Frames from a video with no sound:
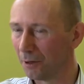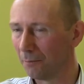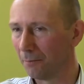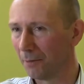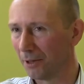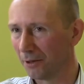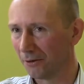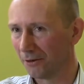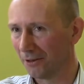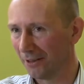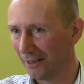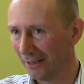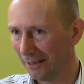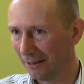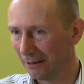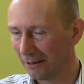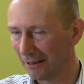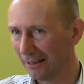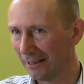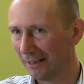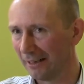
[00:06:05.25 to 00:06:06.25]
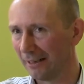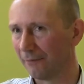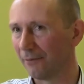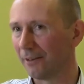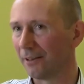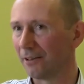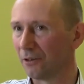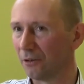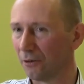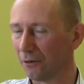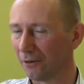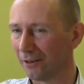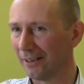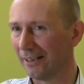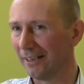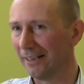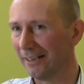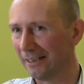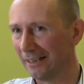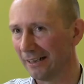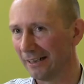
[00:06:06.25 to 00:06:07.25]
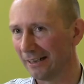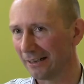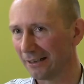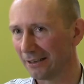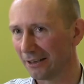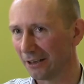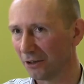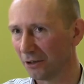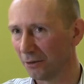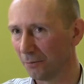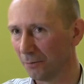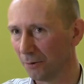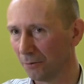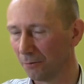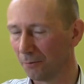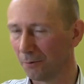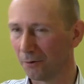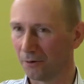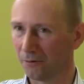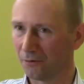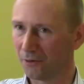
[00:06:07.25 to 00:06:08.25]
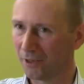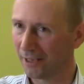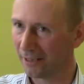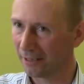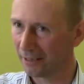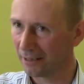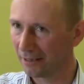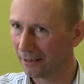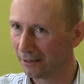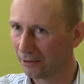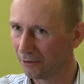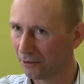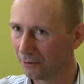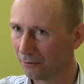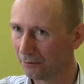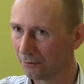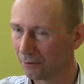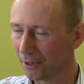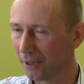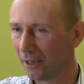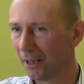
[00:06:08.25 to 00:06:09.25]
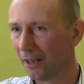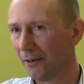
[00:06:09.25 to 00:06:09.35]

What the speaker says: Because again, clearly if it's not easily accessible because of technical issues,